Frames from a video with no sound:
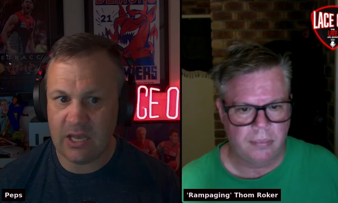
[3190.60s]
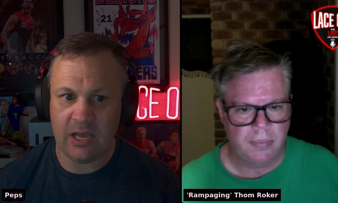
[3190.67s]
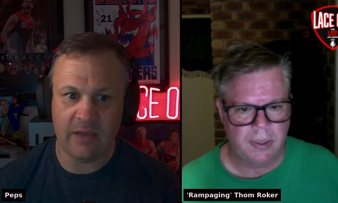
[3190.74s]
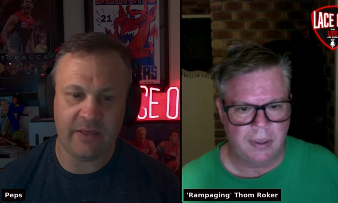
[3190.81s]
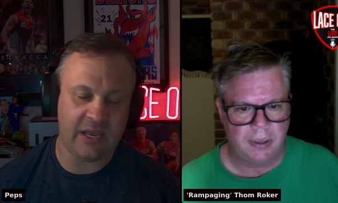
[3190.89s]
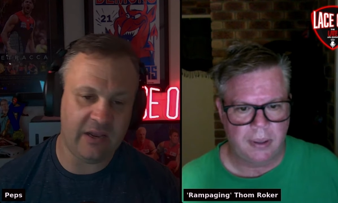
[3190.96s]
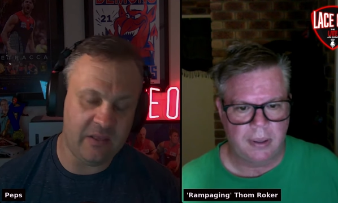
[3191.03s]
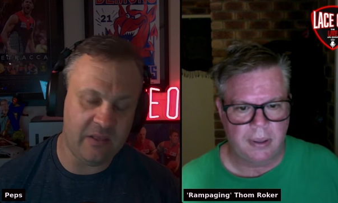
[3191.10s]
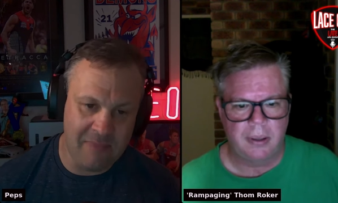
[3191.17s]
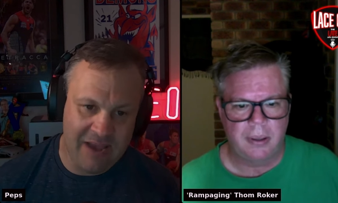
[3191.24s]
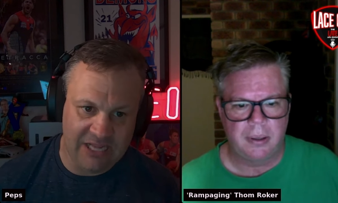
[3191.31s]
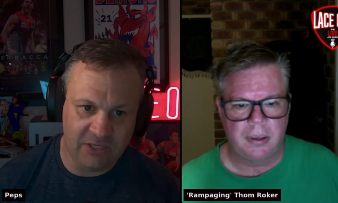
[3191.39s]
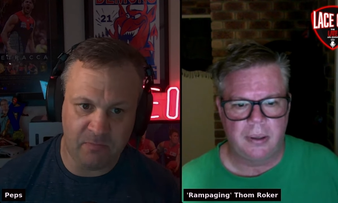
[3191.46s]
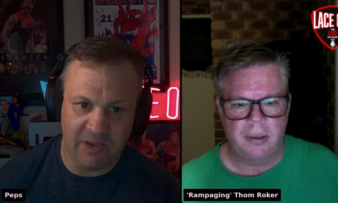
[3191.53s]
Speaker 1: They're going to either
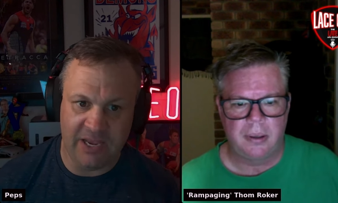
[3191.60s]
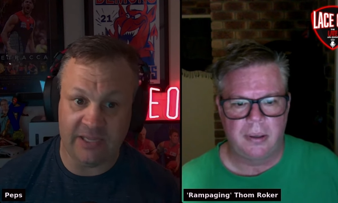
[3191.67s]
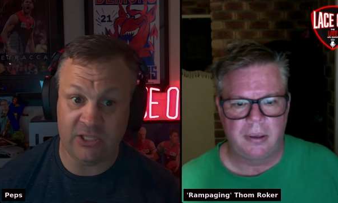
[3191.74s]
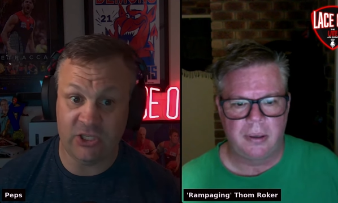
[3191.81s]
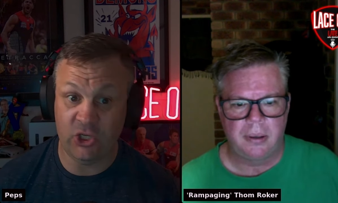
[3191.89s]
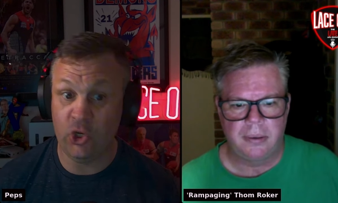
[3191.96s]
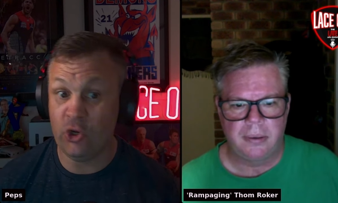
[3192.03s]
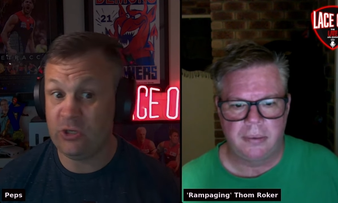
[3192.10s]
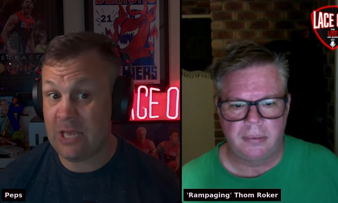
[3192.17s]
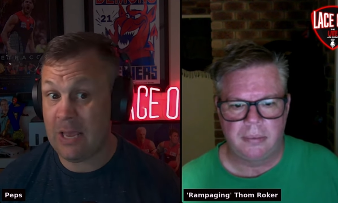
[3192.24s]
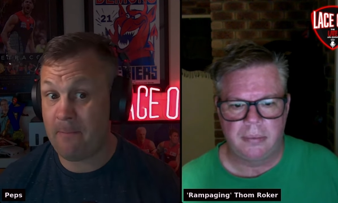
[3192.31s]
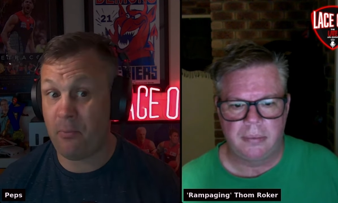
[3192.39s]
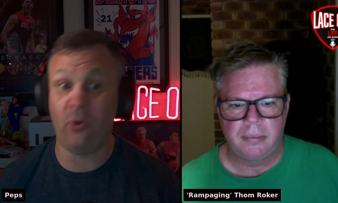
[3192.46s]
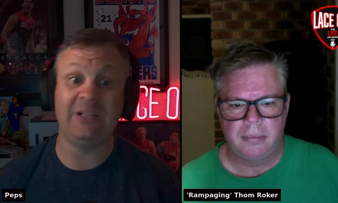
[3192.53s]
match bids, use
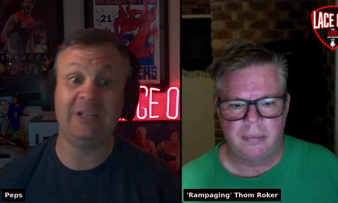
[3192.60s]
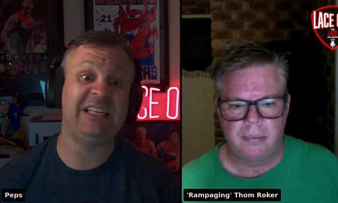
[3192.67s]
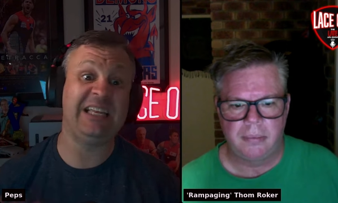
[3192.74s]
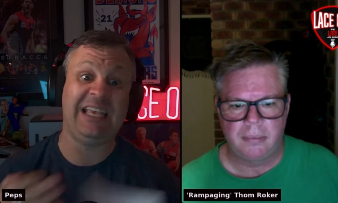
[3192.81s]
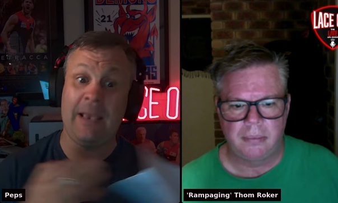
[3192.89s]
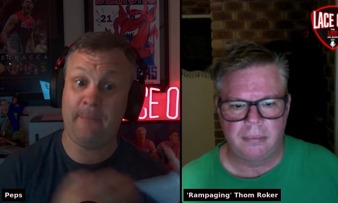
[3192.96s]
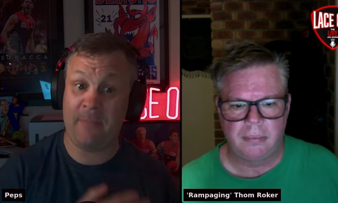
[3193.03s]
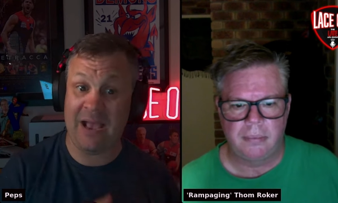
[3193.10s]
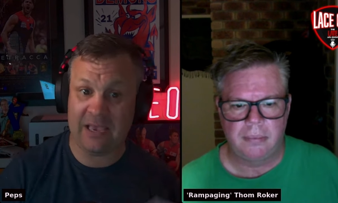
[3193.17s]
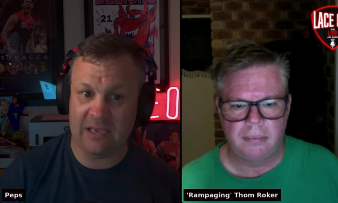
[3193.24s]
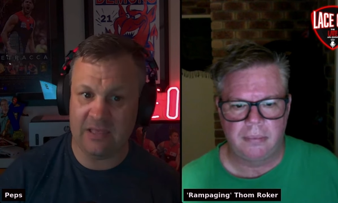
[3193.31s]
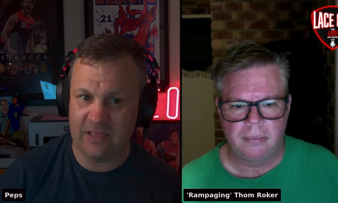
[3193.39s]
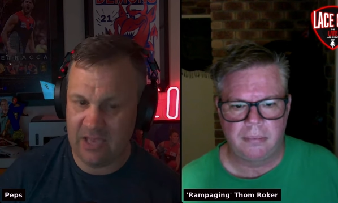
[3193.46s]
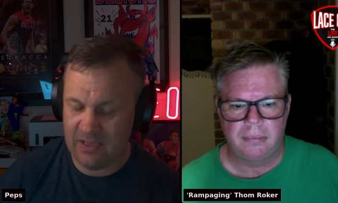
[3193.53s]
their points to get back
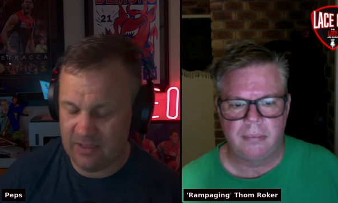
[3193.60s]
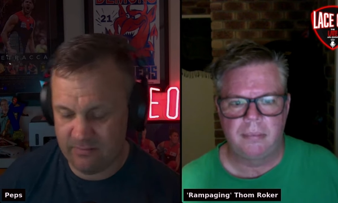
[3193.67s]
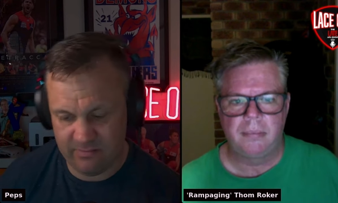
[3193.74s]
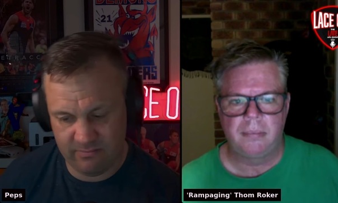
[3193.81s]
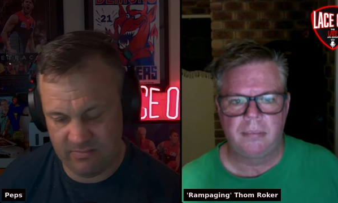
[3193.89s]
in there.